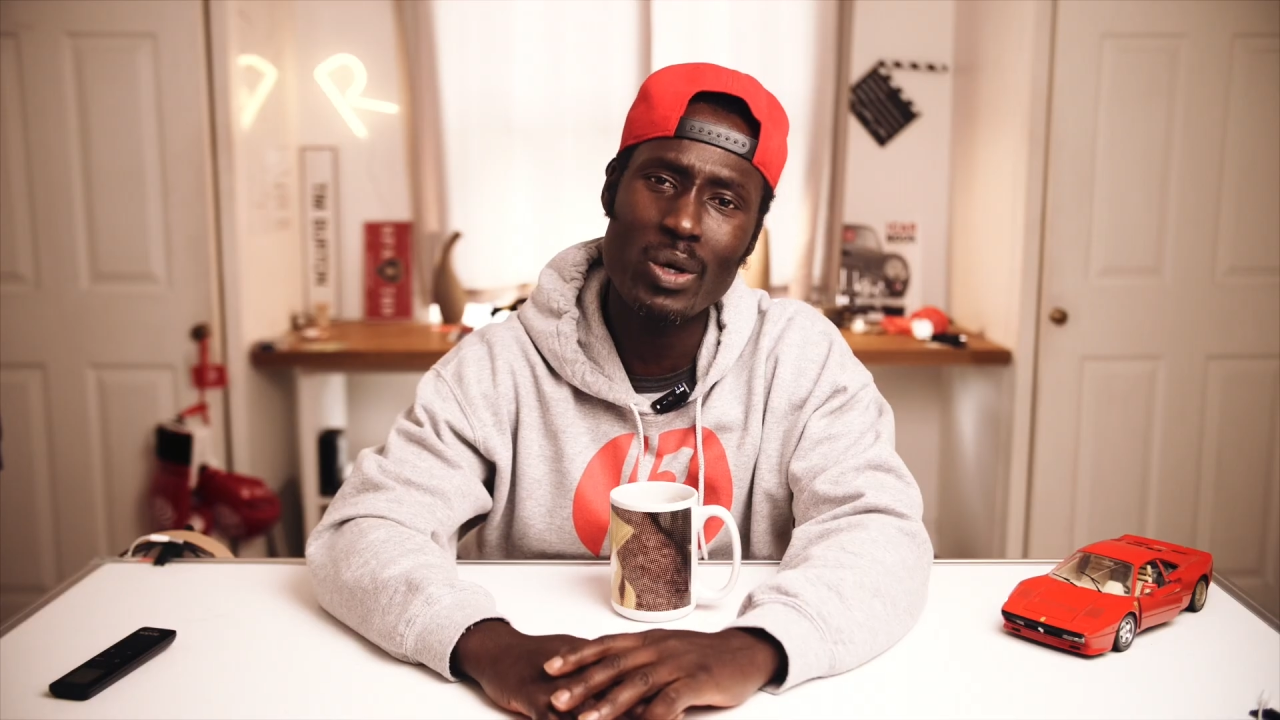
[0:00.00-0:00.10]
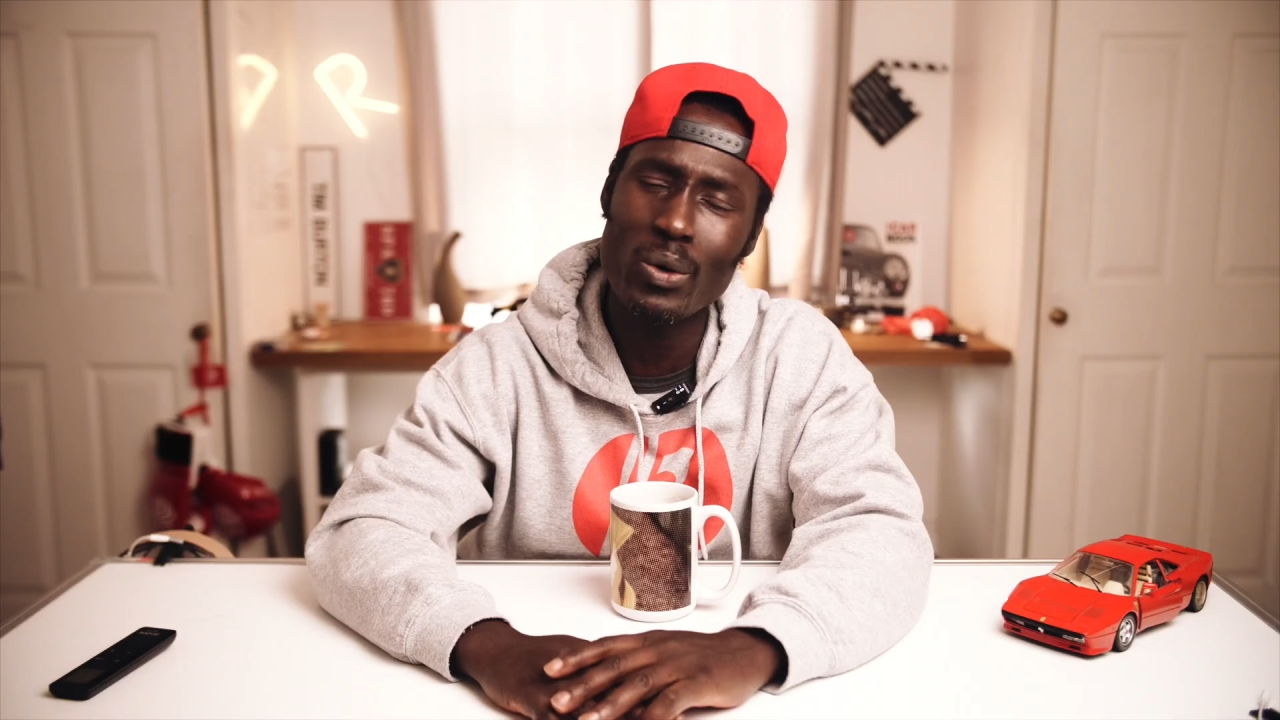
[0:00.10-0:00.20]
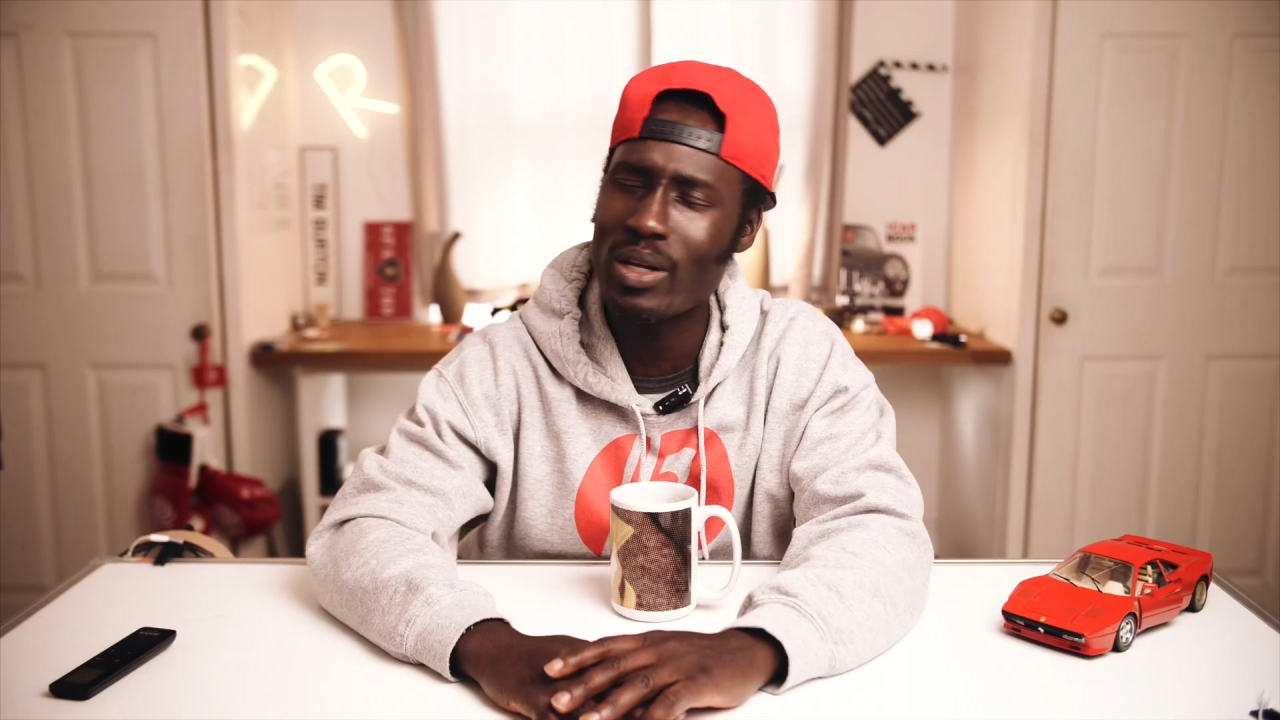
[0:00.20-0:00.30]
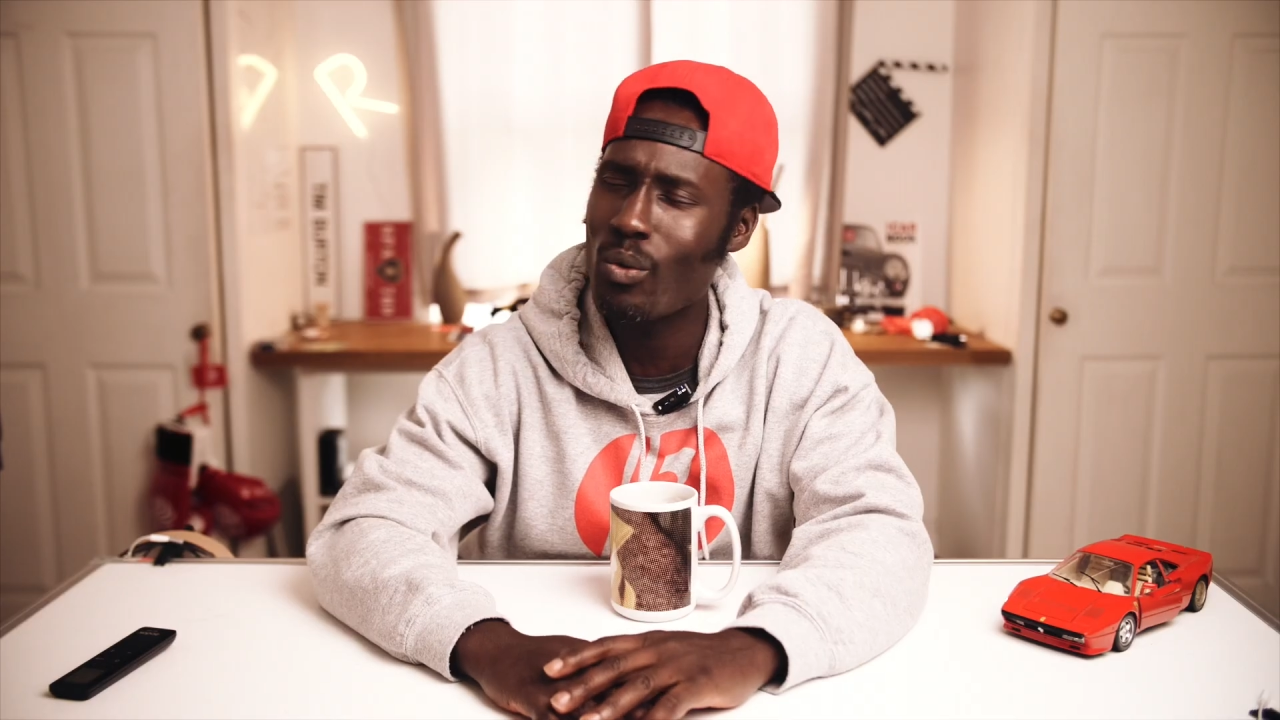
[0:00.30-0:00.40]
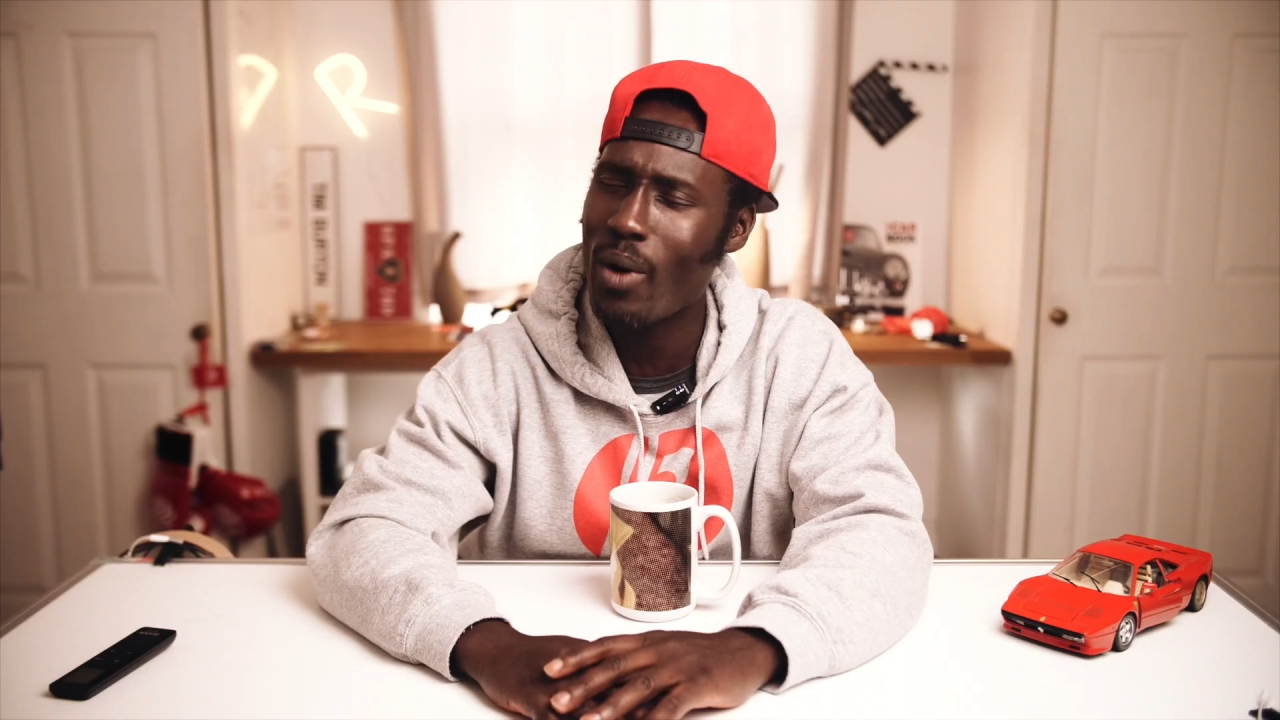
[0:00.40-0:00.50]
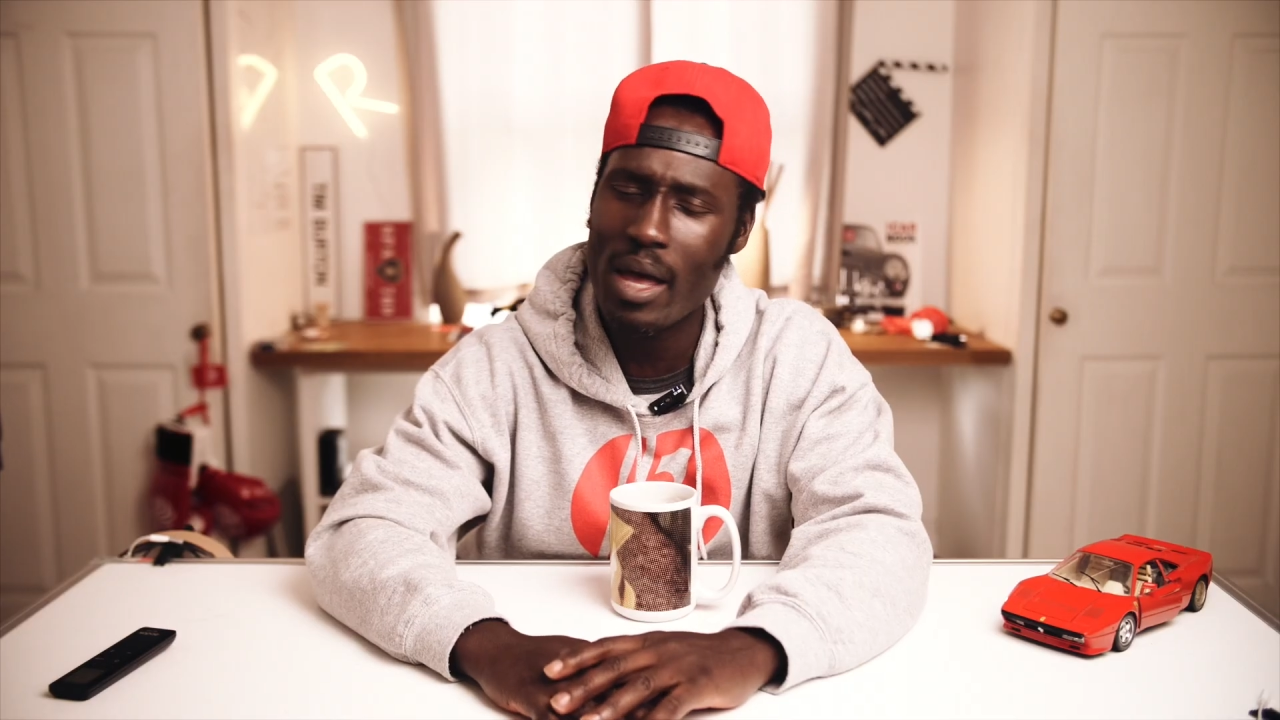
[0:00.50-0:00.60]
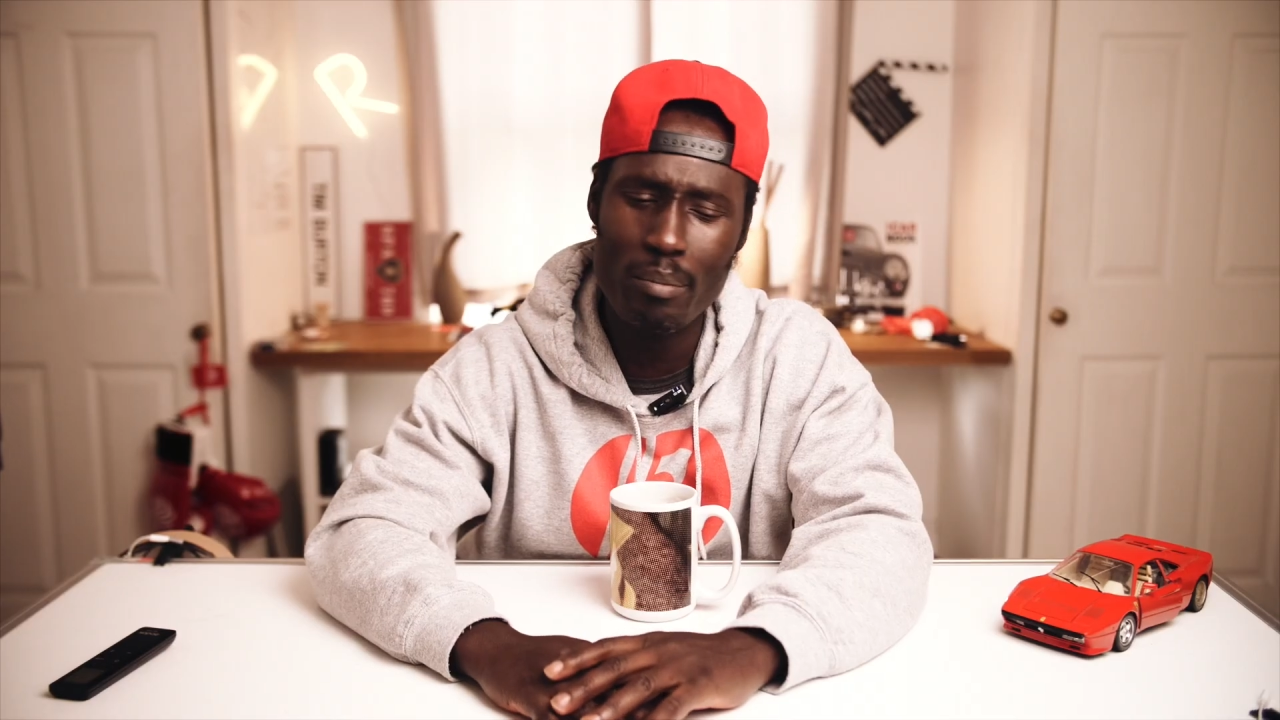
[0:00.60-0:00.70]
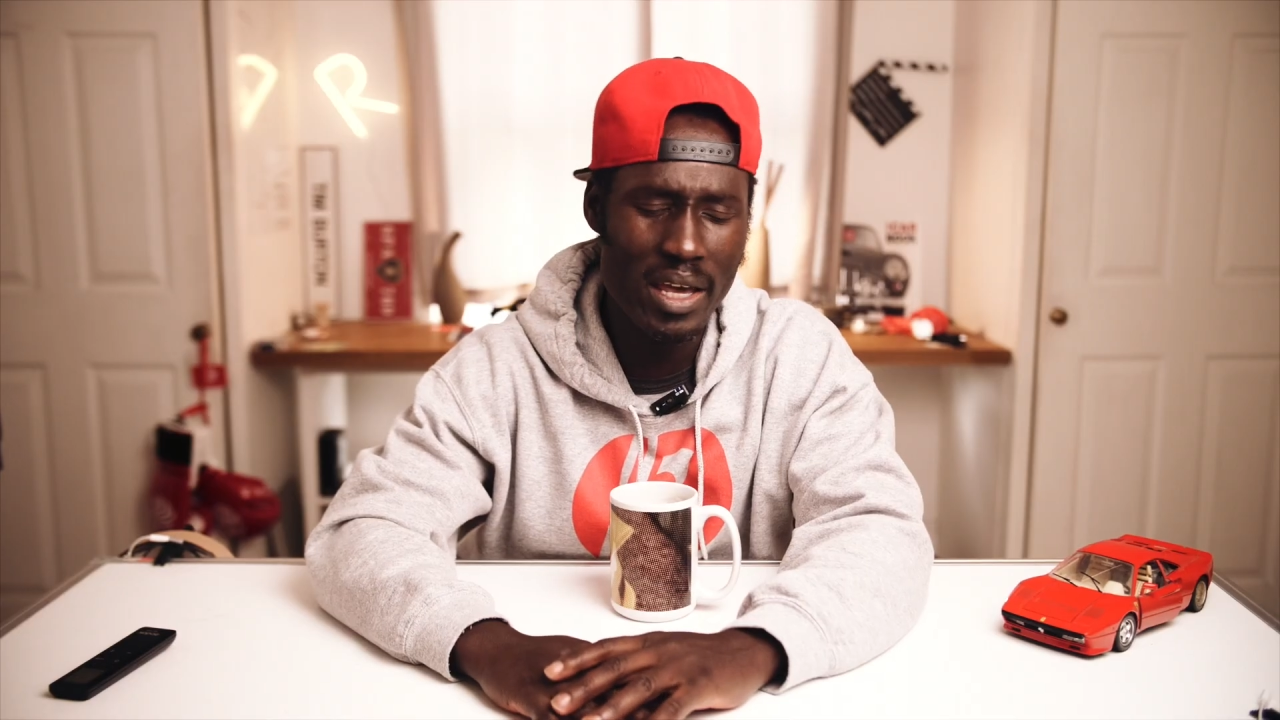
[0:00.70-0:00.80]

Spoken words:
good. The white